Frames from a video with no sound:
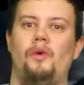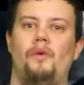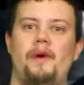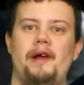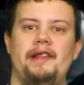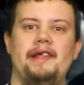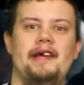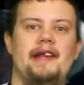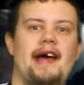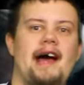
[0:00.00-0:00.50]

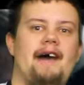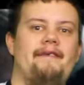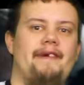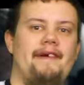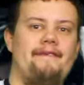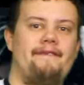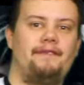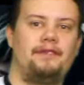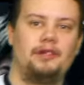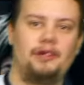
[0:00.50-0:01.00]
We then have
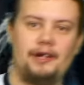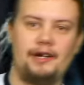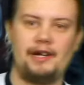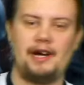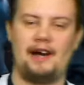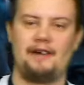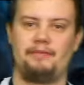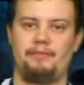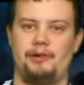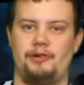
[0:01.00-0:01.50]
a
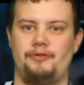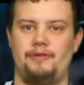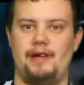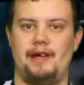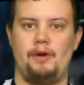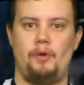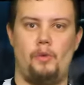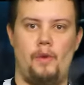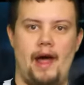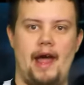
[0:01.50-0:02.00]
flirt-off
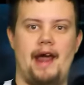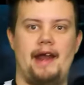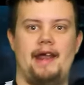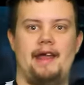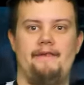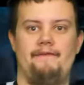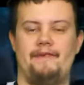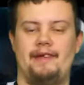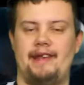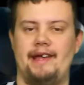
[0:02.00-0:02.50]
between Wade
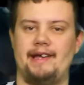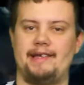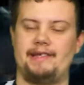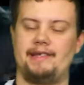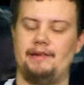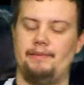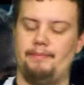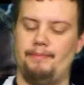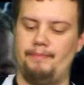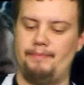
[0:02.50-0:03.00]
and
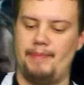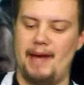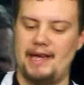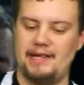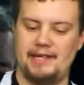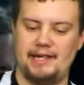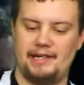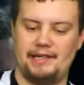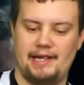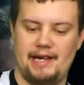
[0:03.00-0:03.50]
Vanessa.
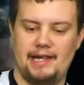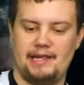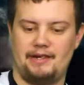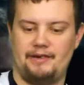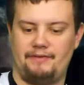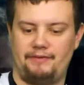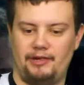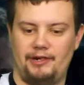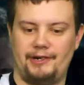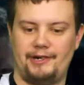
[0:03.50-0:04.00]
Basically,
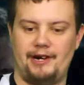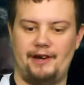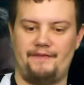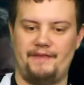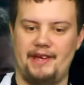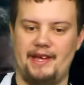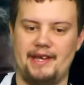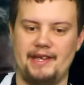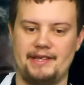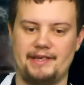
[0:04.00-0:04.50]
their
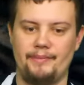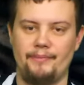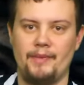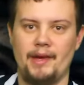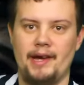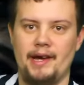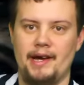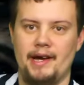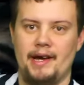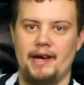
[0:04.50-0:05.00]
flirt-off is,
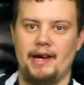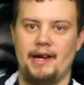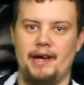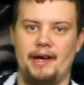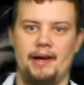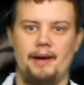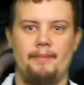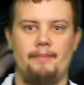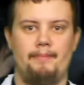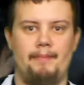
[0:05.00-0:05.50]

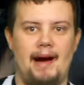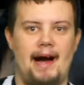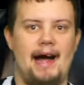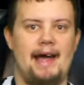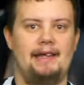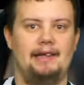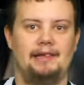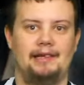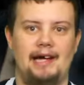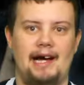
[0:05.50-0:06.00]

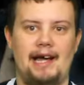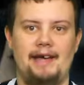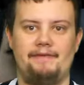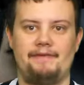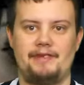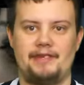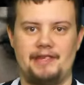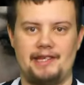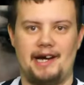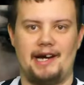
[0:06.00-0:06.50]
my
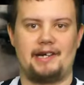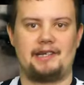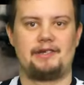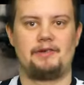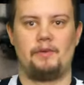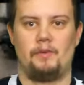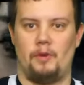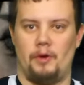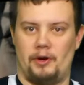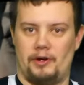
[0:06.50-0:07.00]
life
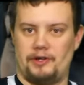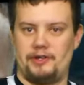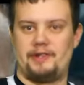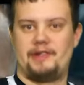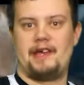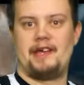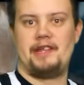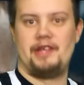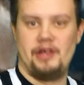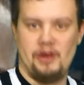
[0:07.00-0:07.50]
sucks worse
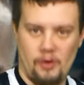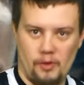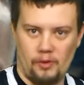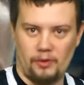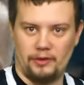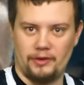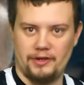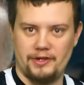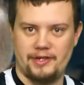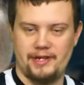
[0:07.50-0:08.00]
than
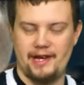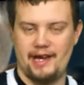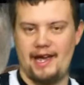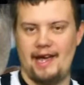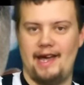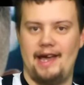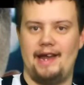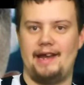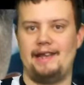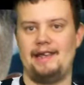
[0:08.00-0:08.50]
yours,
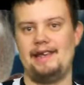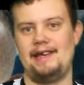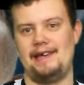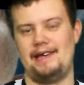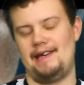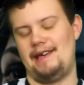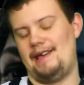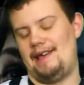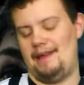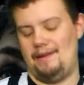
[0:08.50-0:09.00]
and
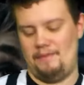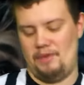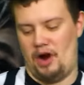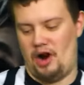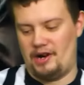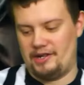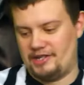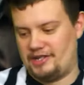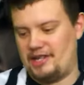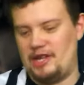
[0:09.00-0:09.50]
it
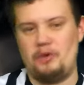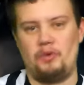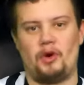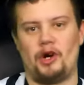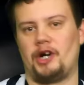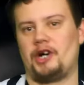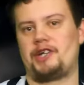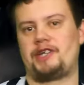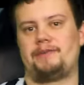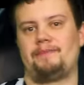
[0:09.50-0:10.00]
honestly
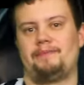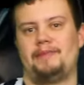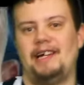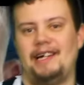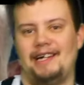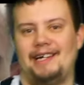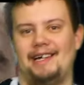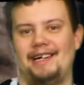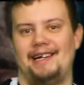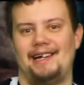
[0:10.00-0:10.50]
works.
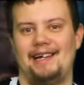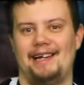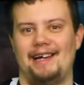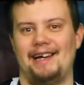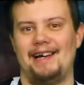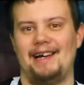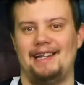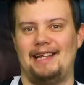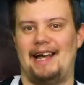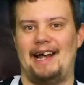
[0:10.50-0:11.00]

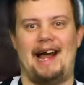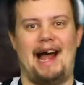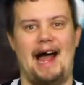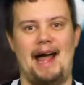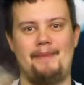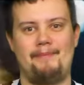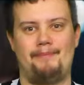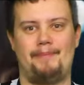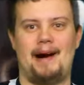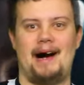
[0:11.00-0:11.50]
Like,
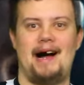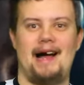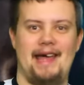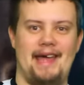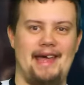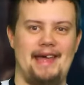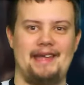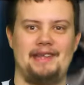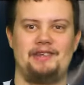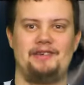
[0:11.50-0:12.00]
I
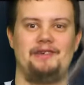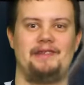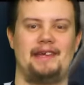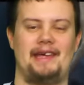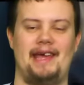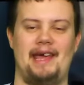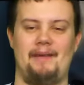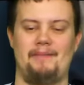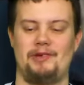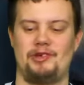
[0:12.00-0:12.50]
buy into the
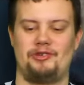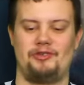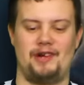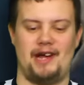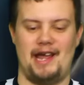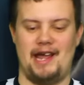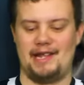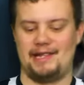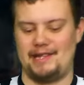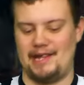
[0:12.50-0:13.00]

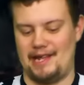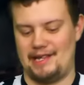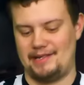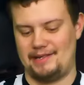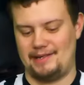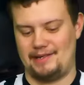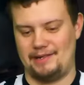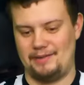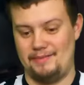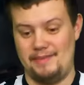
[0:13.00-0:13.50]
chemistry.
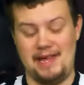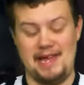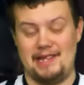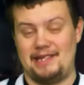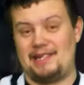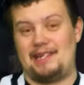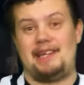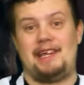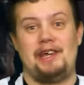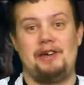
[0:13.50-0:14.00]
It's to me,
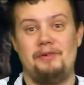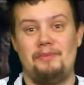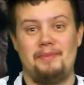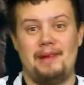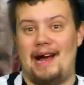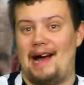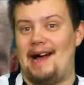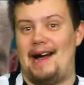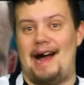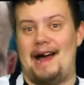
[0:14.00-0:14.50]
it's cute.
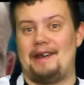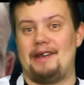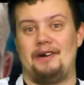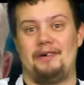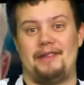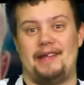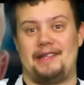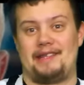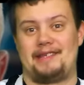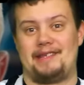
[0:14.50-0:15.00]
I
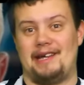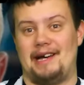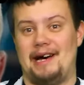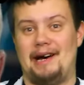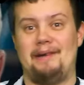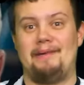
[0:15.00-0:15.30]
know that's